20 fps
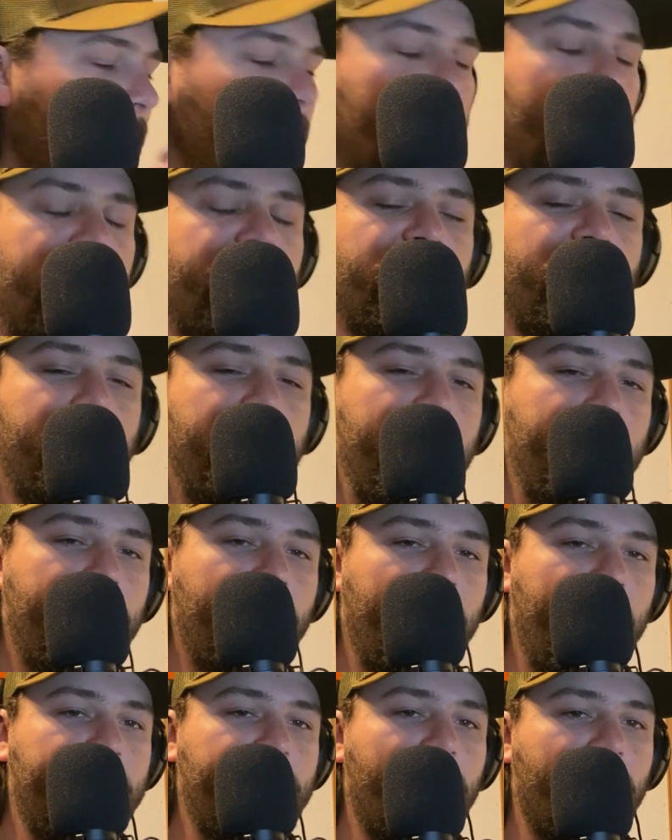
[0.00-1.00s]
Here's the
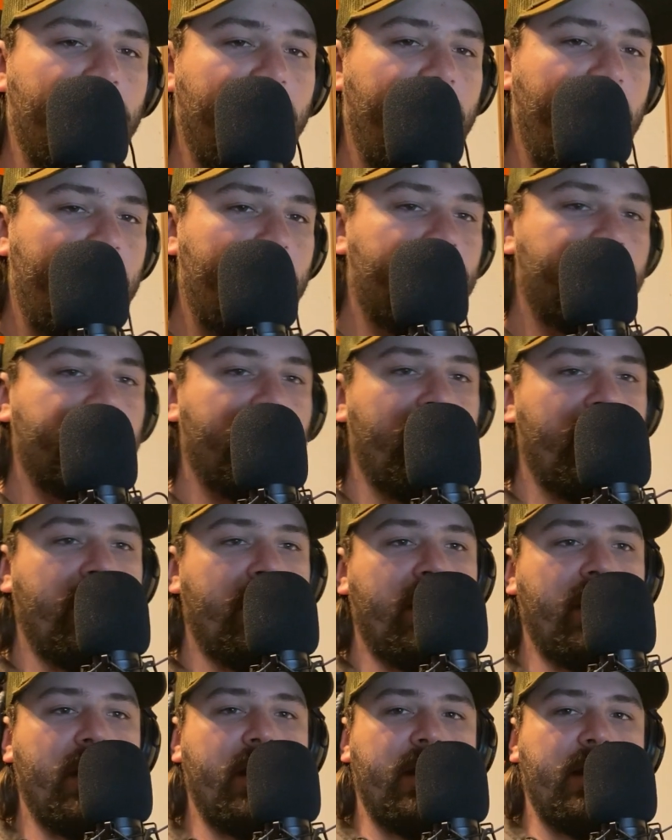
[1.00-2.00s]
people I don't get.
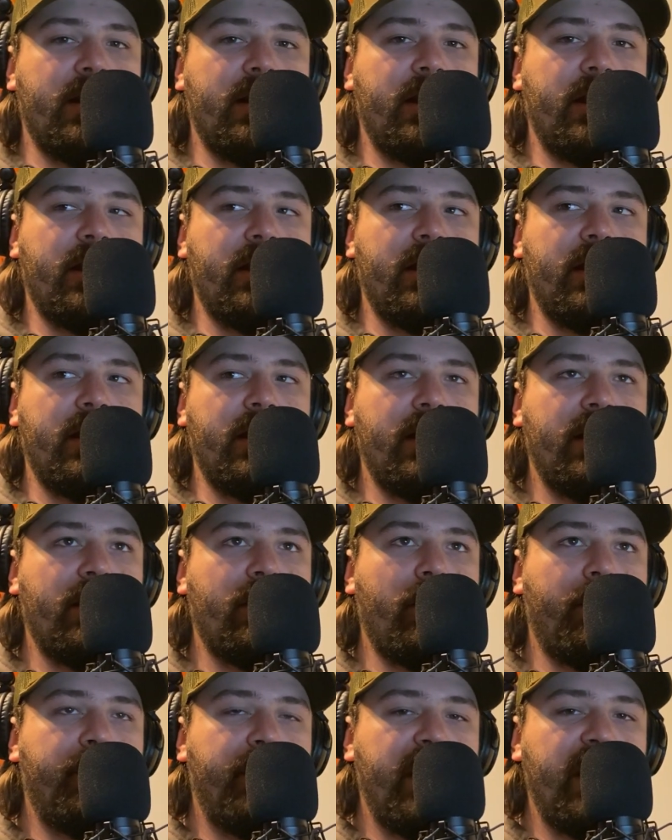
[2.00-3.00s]

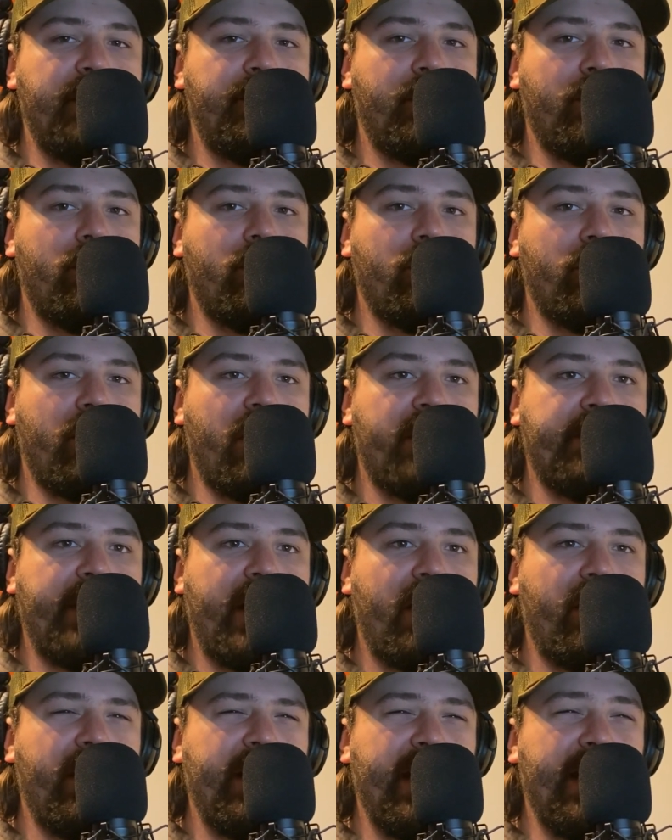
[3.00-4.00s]
The people who come
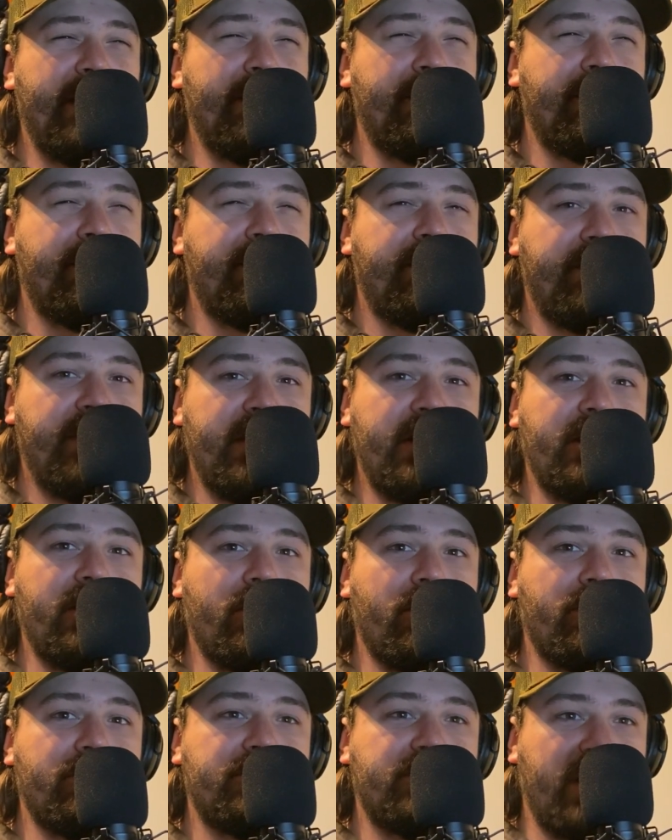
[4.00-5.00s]
out and
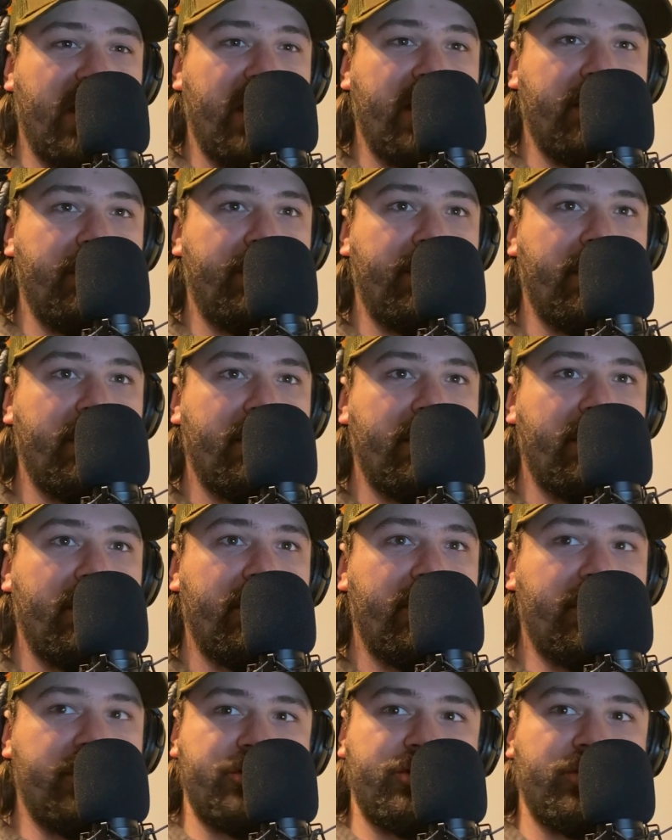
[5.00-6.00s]
videotape
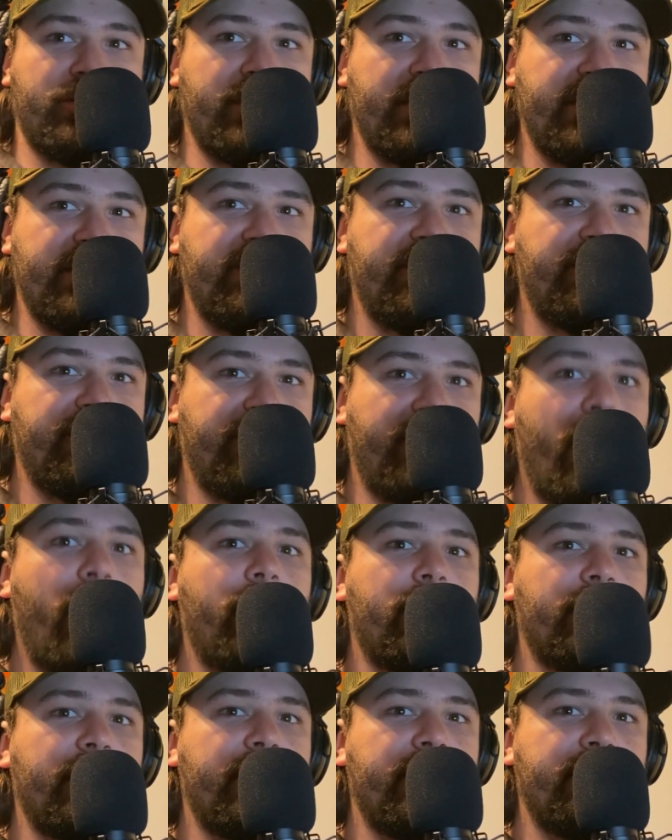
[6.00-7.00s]
the trees
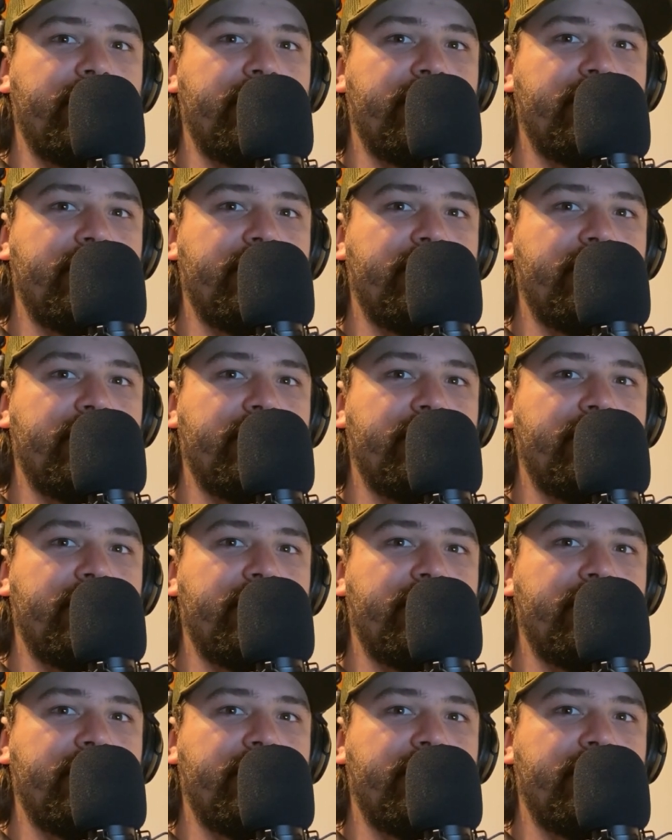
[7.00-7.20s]
falling.